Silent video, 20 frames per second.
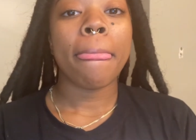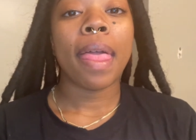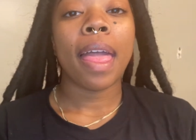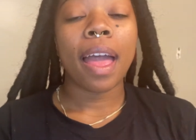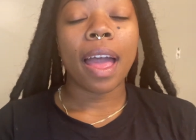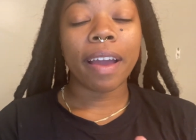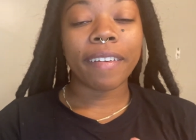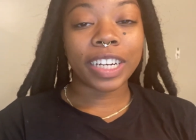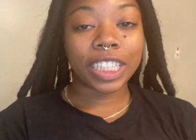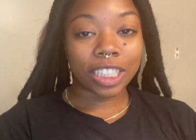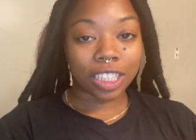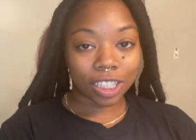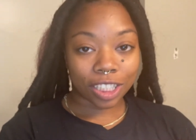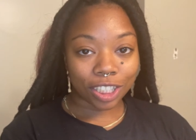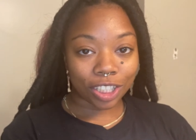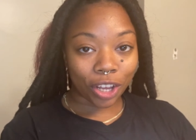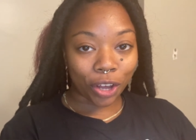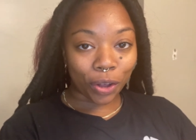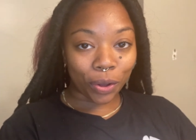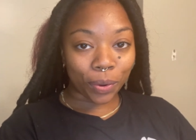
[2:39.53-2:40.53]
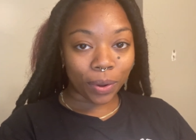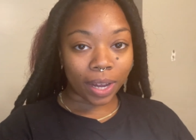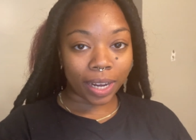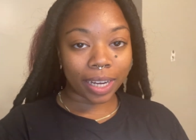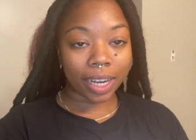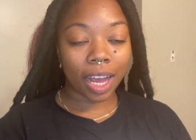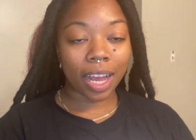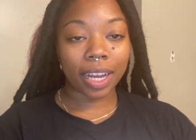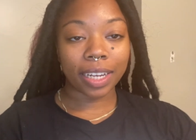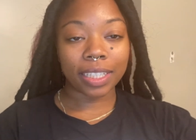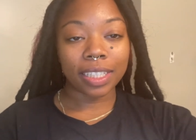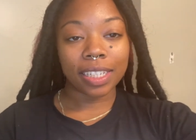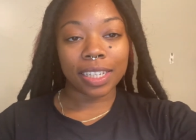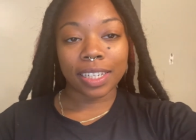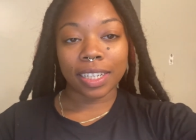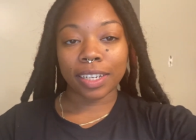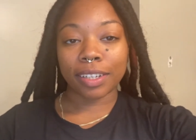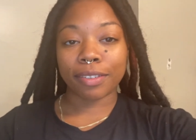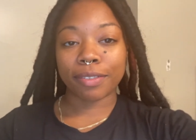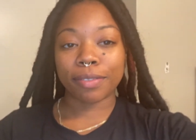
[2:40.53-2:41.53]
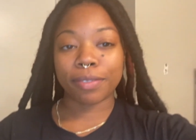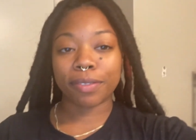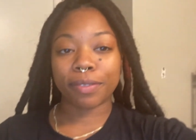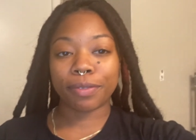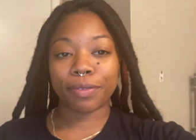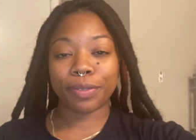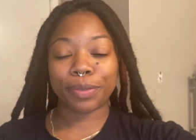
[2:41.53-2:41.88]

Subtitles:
Alright, y'all, so I kind of